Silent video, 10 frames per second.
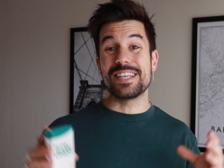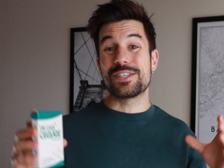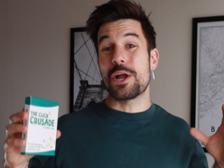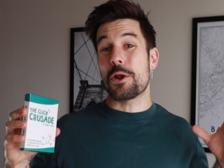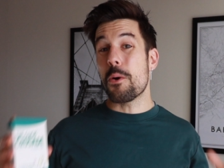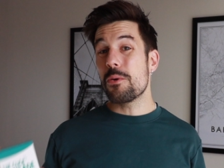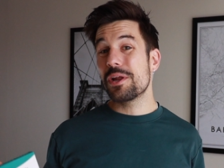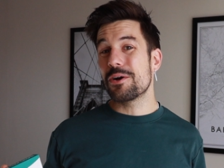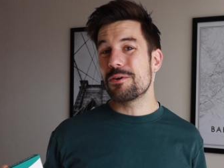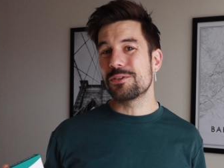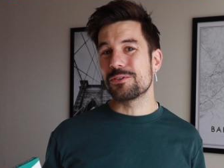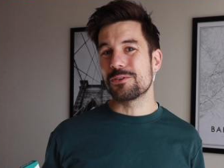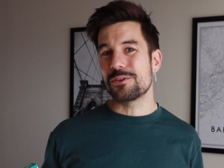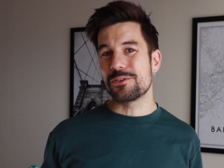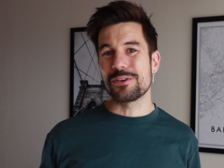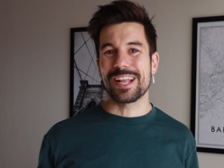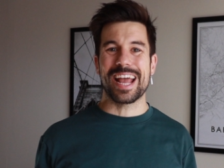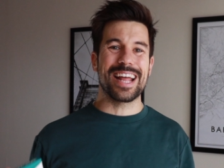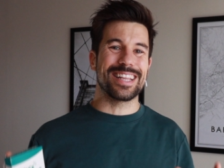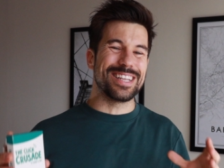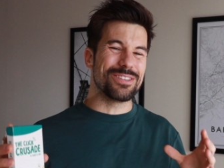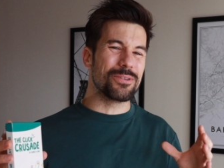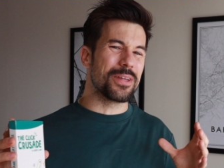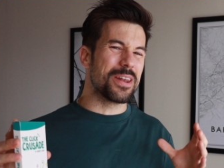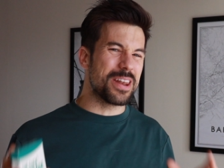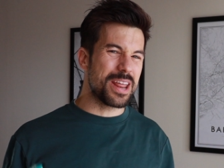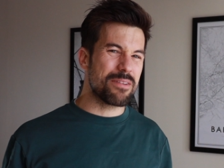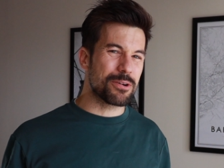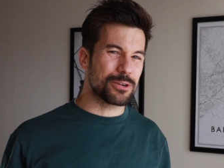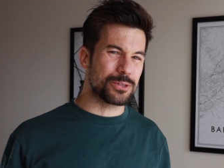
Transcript: it's not only going to turn your cat into the neighbor